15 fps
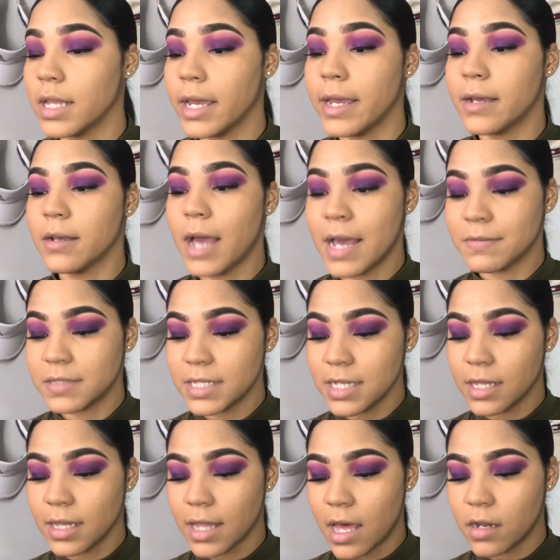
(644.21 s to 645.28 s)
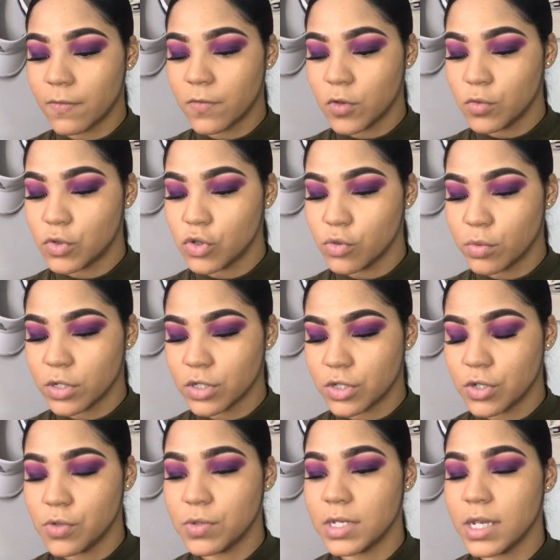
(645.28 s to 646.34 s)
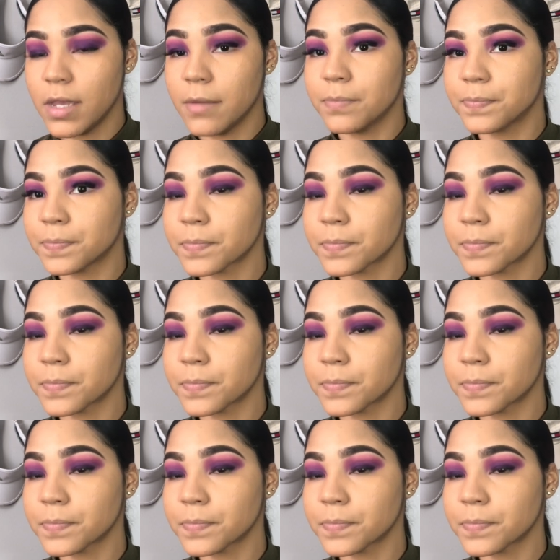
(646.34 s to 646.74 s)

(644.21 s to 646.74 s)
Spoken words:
Like I've seen a lot of YouTubers use it,